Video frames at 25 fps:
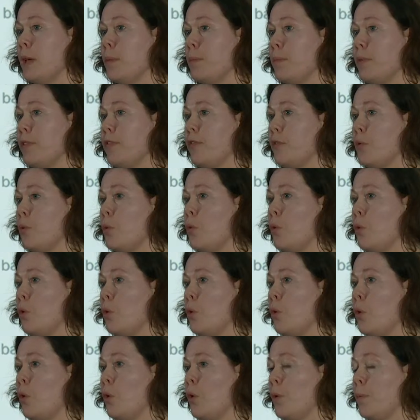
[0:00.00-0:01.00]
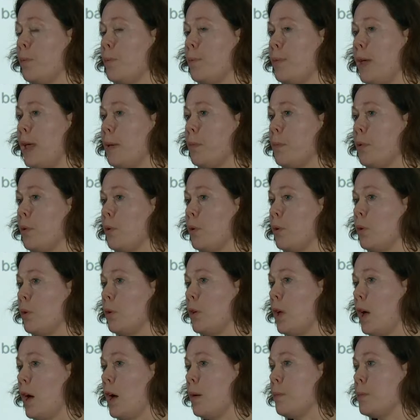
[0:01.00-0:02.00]
before
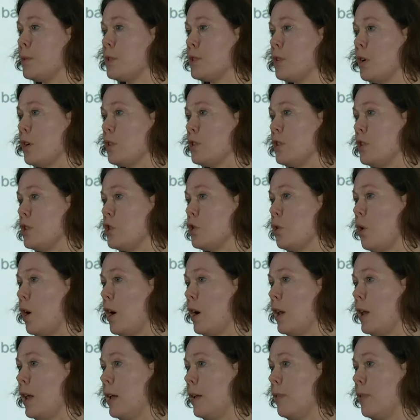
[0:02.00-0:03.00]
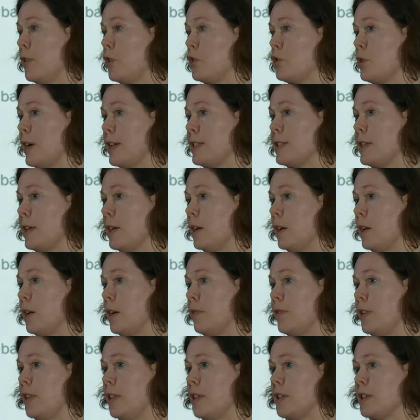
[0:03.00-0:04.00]
people started trialling the dressing
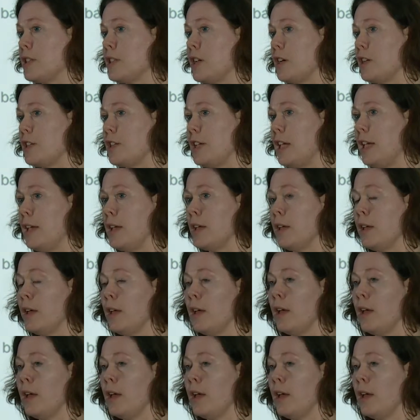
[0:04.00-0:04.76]
glove in the study,